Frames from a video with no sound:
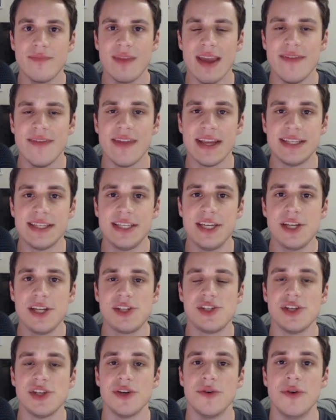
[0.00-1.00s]
and they
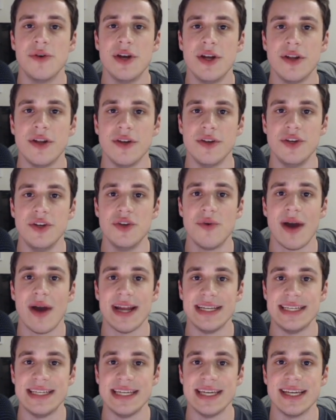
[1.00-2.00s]
teach you new
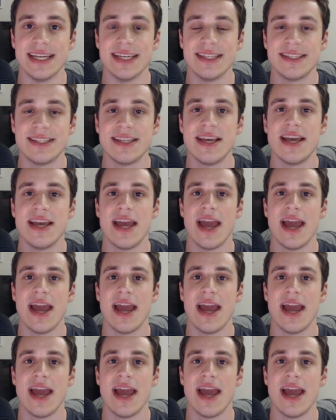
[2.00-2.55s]
ideas,